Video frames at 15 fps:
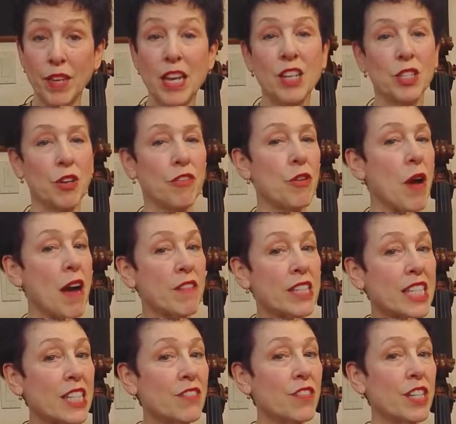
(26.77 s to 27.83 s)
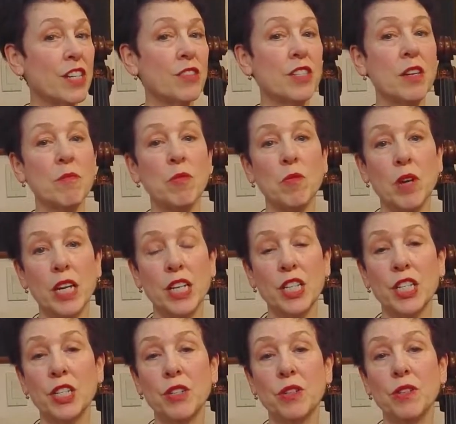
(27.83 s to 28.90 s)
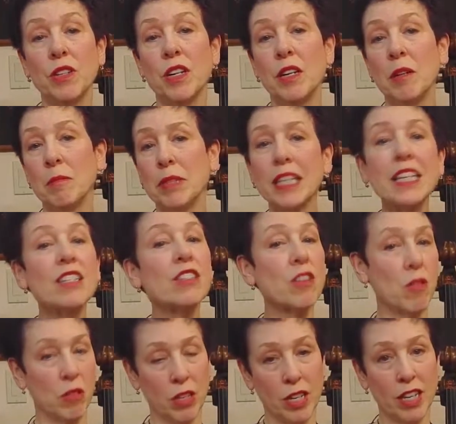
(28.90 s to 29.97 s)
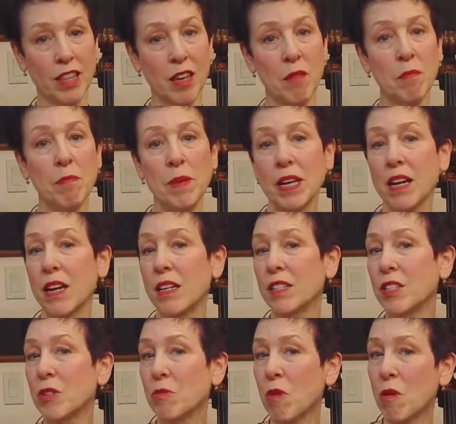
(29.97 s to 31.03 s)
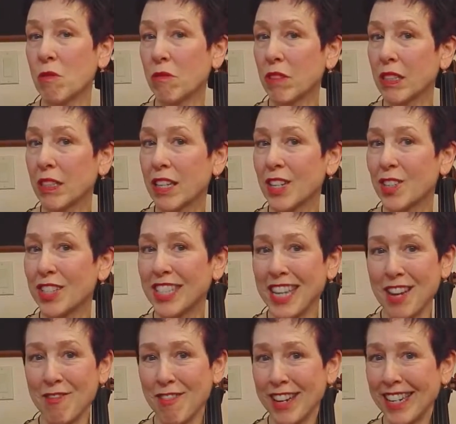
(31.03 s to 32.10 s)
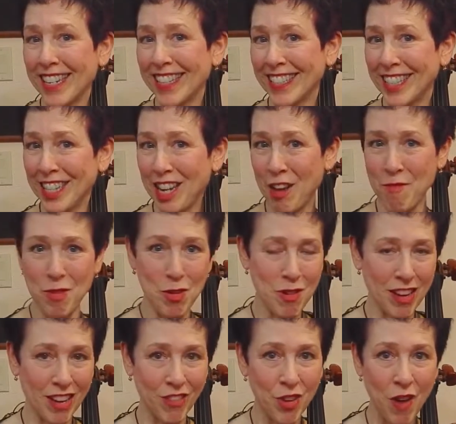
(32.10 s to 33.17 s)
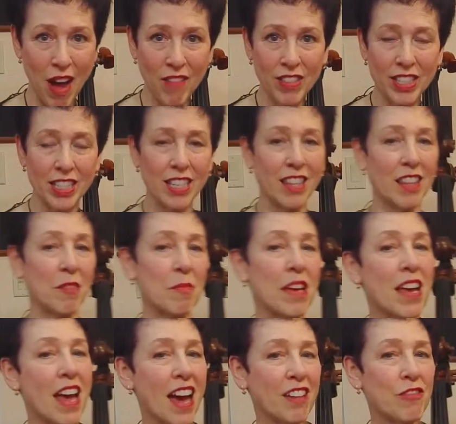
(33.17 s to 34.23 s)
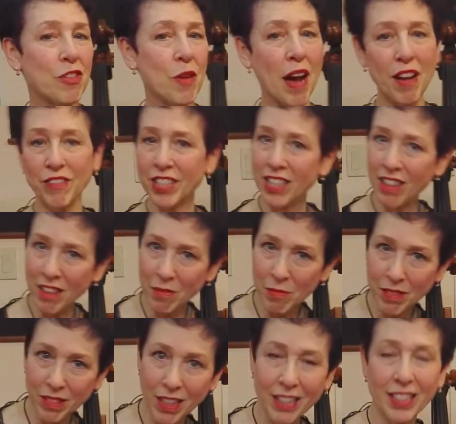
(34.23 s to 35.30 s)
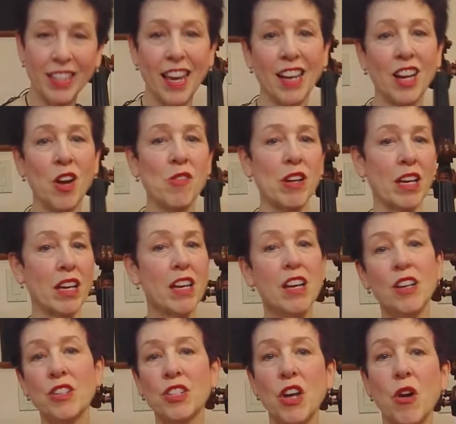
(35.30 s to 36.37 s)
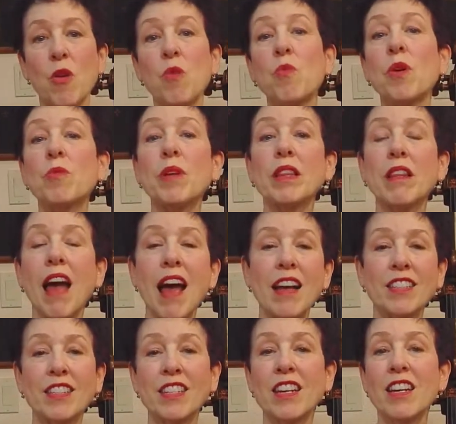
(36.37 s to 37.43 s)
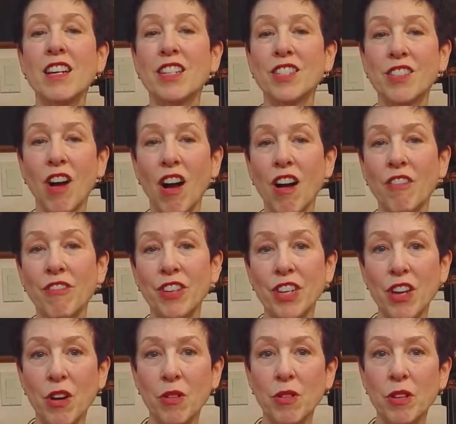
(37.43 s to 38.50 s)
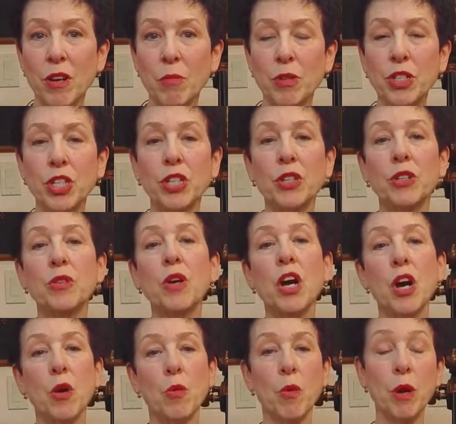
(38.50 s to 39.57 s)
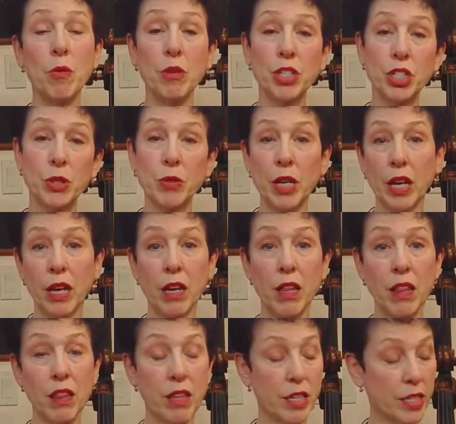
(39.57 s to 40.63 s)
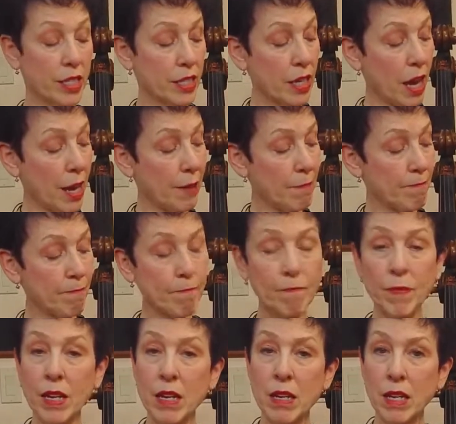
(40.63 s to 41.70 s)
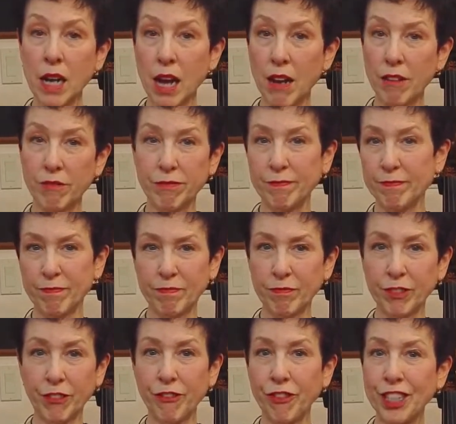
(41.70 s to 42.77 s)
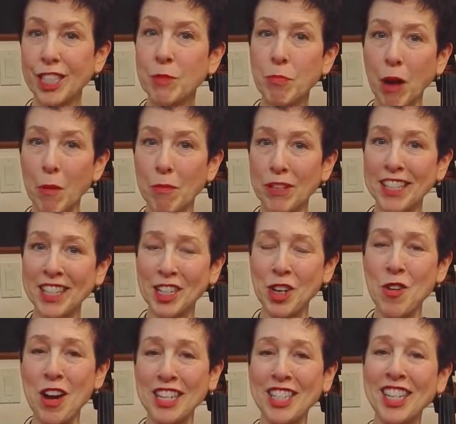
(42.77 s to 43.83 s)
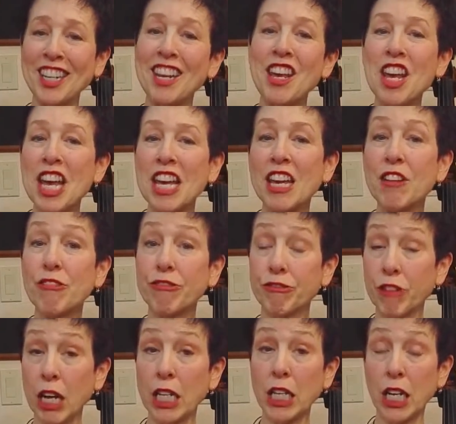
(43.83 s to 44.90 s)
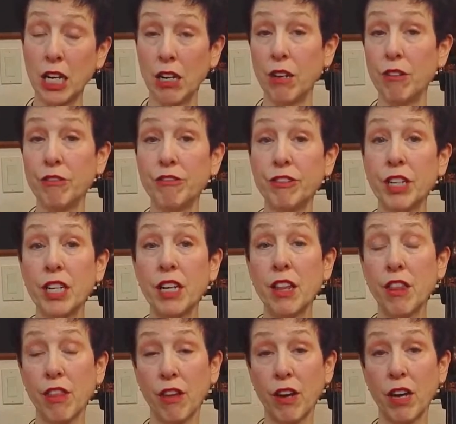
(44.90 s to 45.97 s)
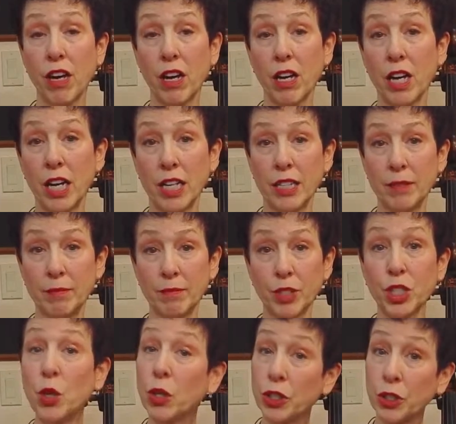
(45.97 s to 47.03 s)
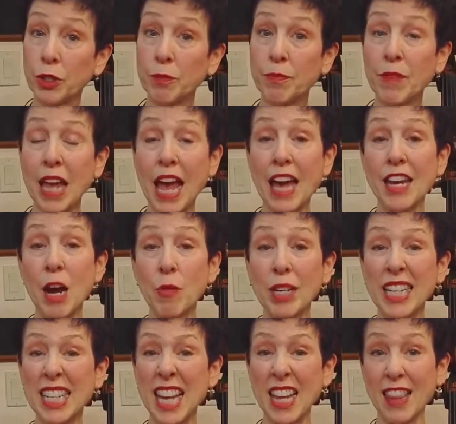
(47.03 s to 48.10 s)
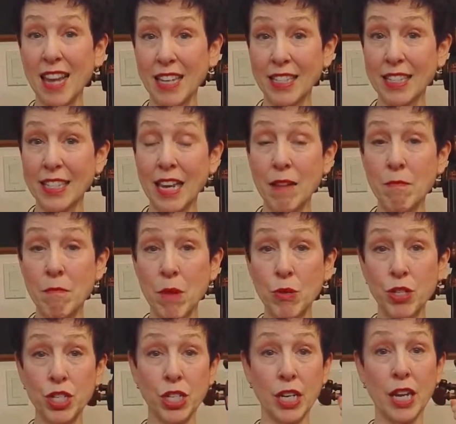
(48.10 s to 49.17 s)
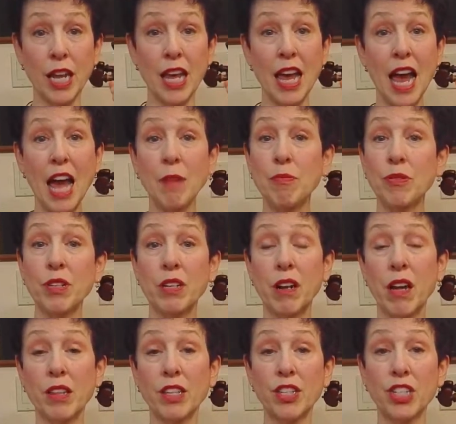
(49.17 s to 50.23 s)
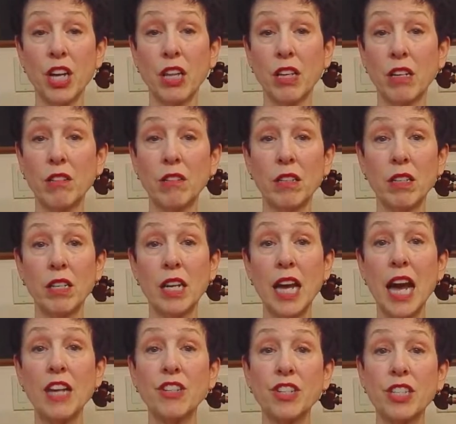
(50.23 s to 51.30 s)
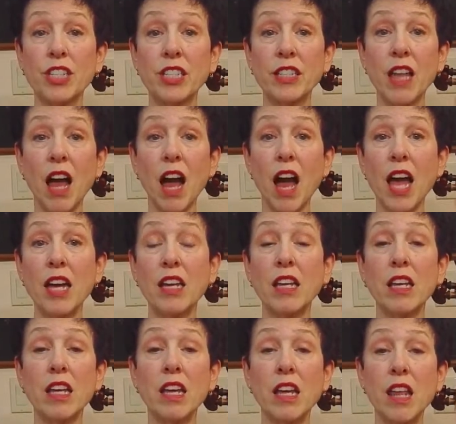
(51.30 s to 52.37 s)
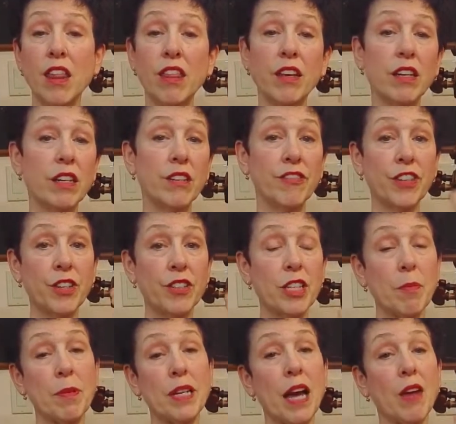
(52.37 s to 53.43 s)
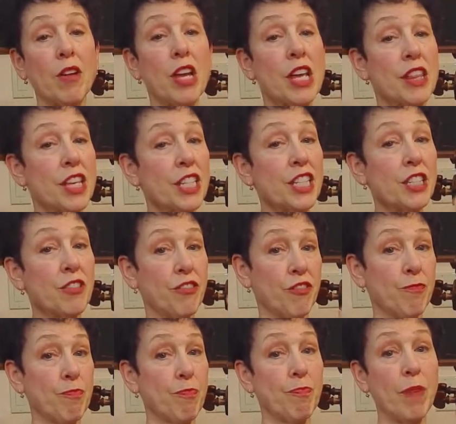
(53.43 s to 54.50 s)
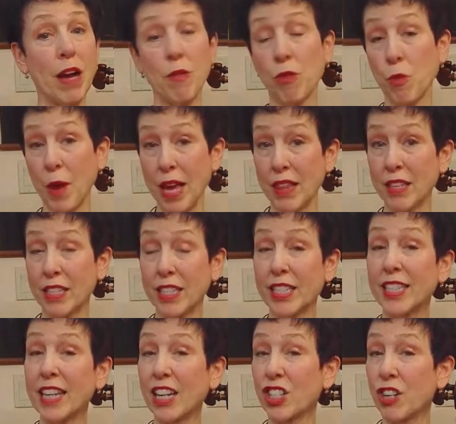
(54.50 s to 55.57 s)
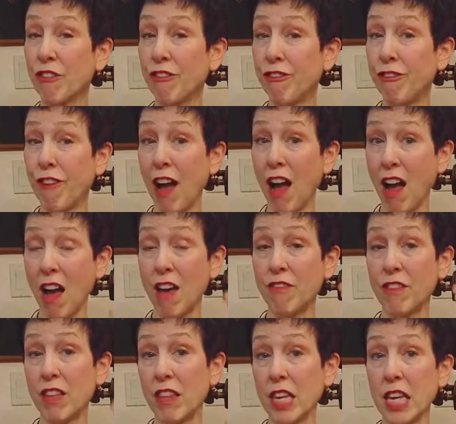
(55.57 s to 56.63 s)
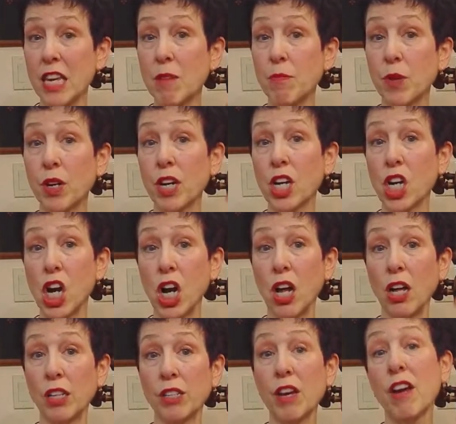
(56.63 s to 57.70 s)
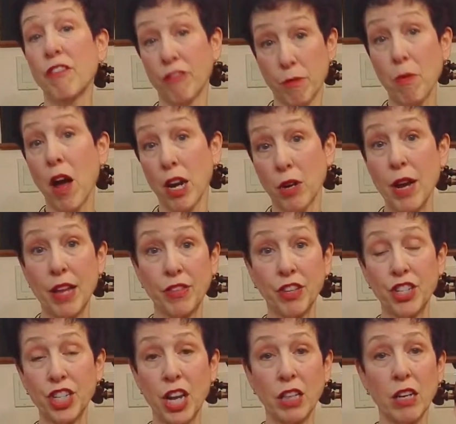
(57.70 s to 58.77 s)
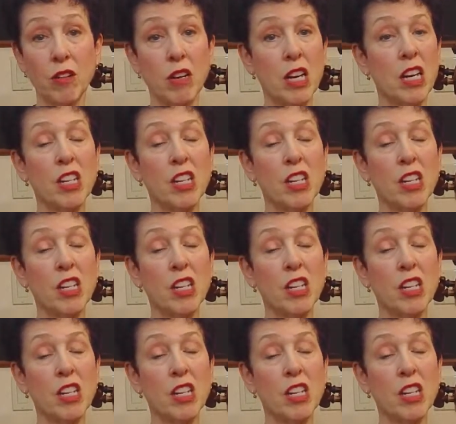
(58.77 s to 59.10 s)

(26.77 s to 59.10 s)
So if you haven't seen videos number 1 and 2, please go look at them because you won't really understand what it is that I'm doing if you haven't seen them. And if you have seen them, let's get going. So when we last saw video number 2, we were doing this kind of fist bump situation in front of the shoulder. And now we're going to take that same motion and put it on the cello and just slide the fingers up and down. This is, by the way, this is section 5 in the ebook called Vibrato at the Cello.